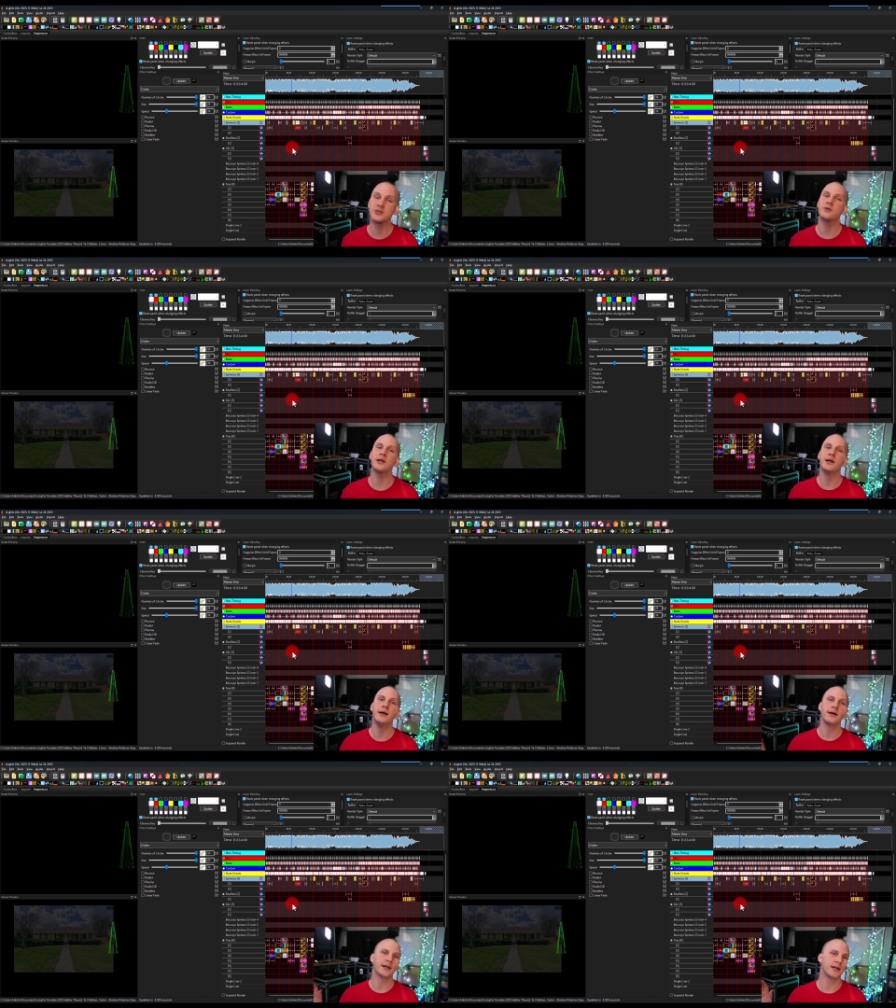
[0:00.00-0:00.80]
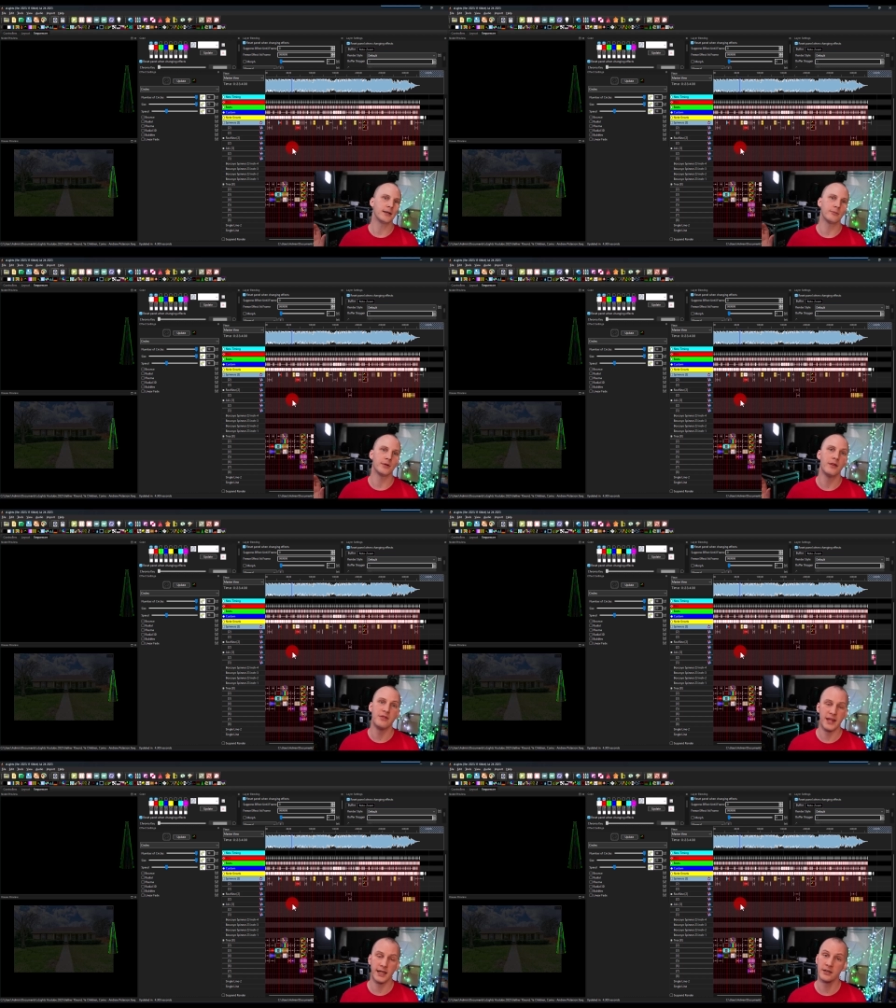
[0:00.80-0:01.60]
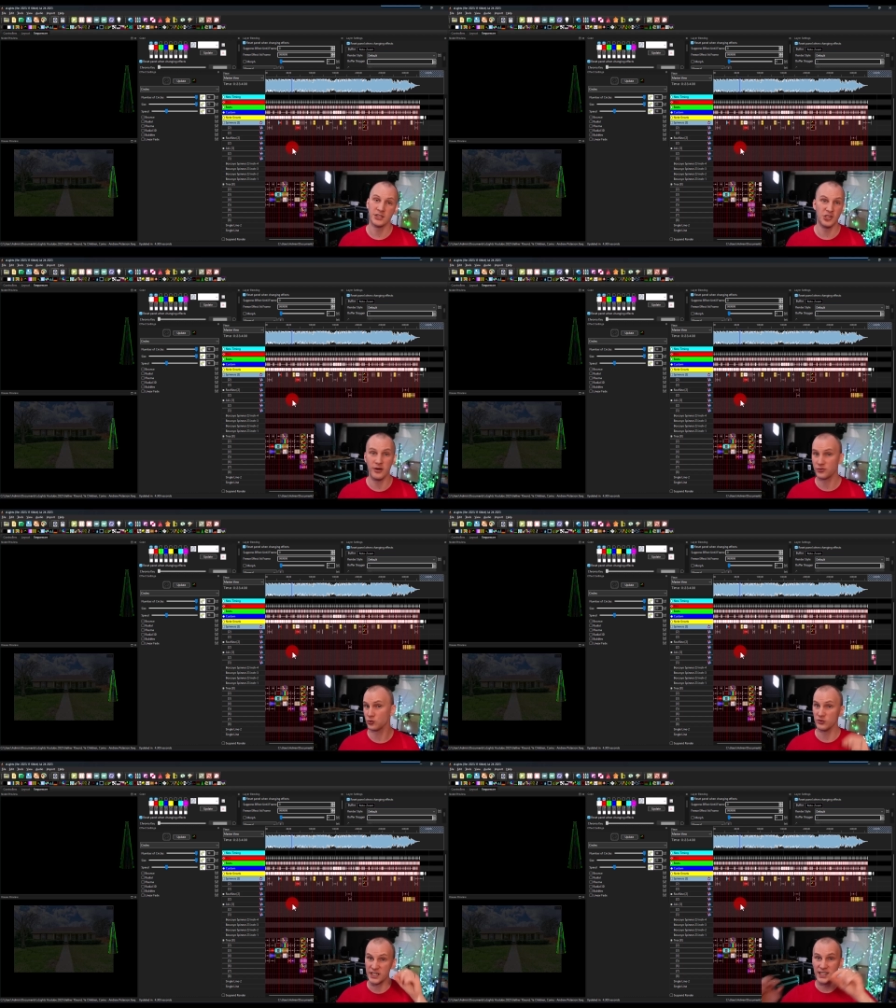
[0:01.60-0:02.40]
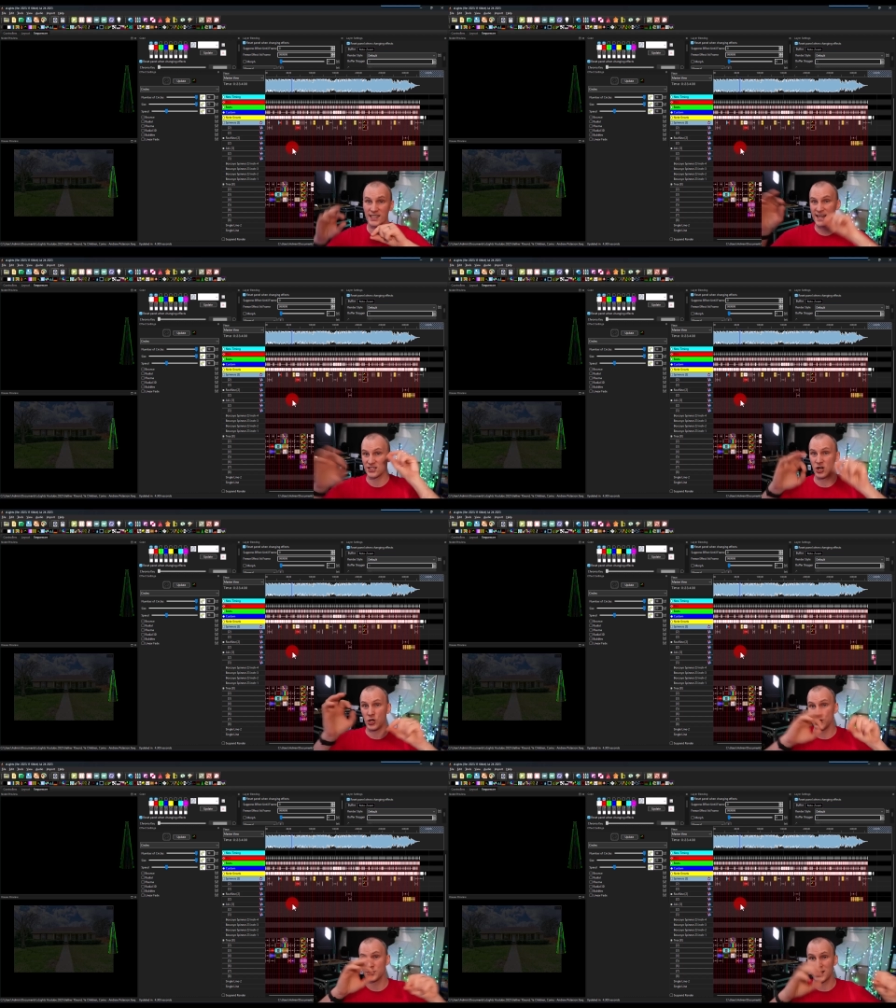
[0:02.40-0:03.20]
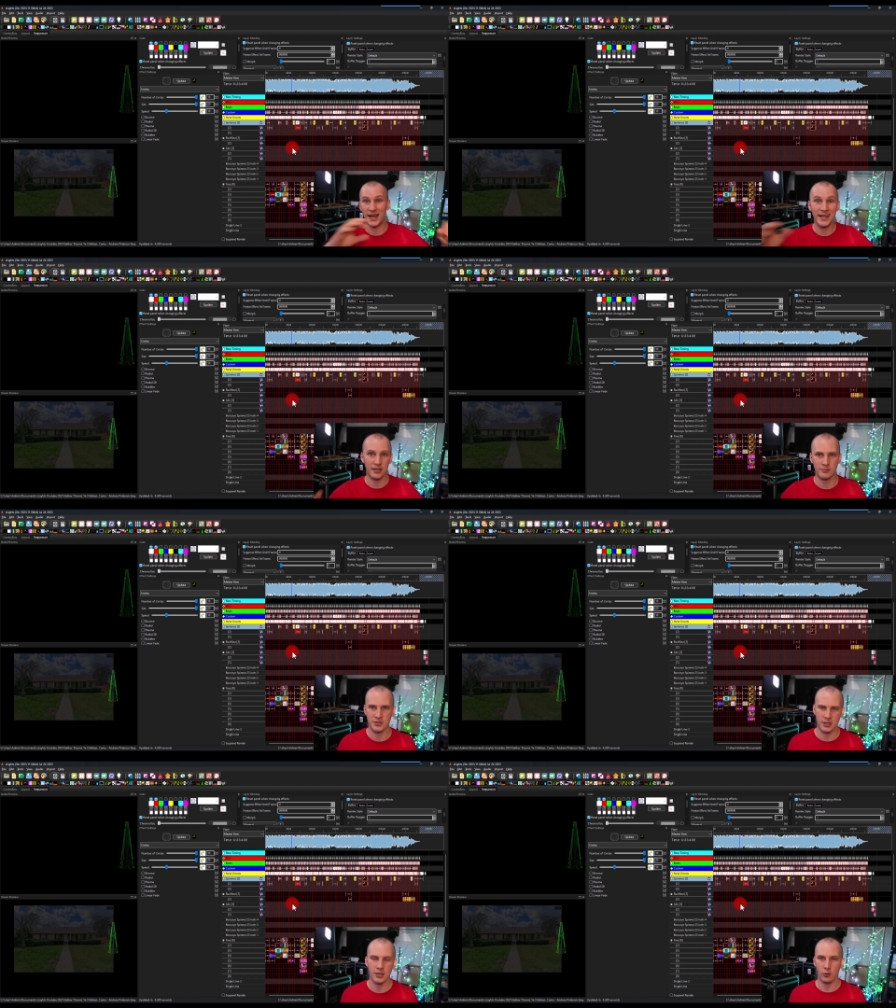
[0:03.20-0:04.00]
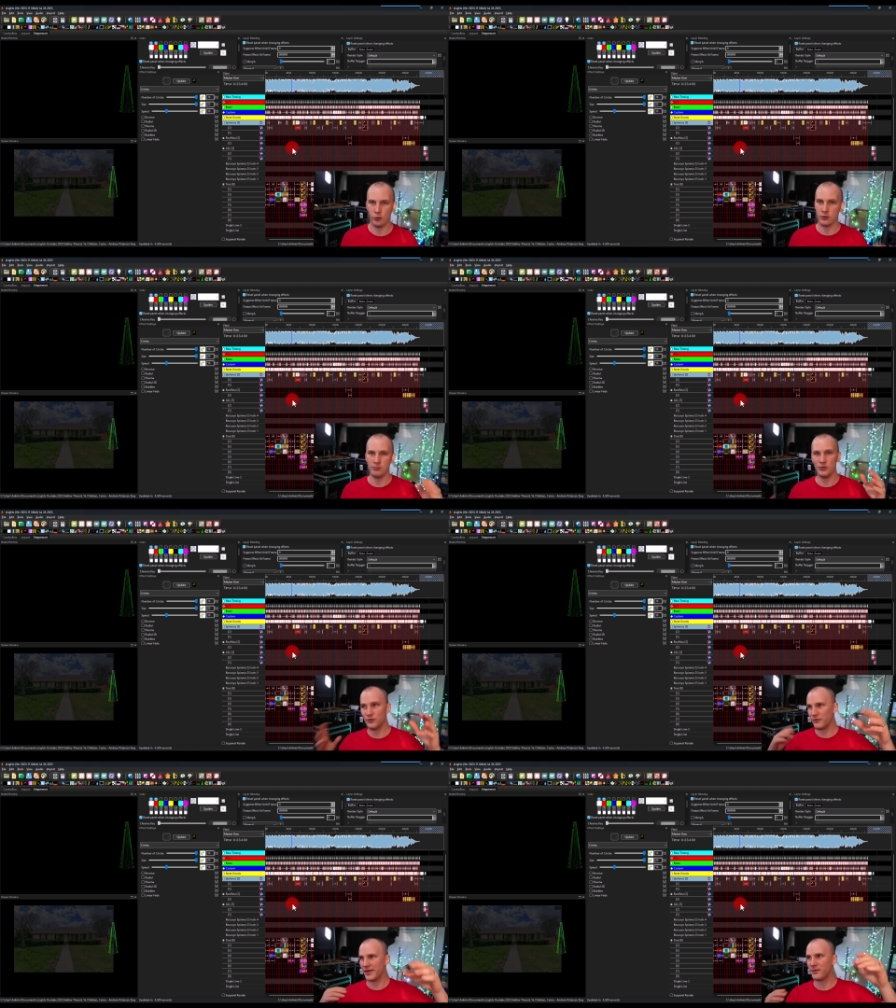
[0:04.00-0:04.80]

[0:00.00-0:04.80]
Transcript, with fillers: it, um, then you have to reconnect all those items or move them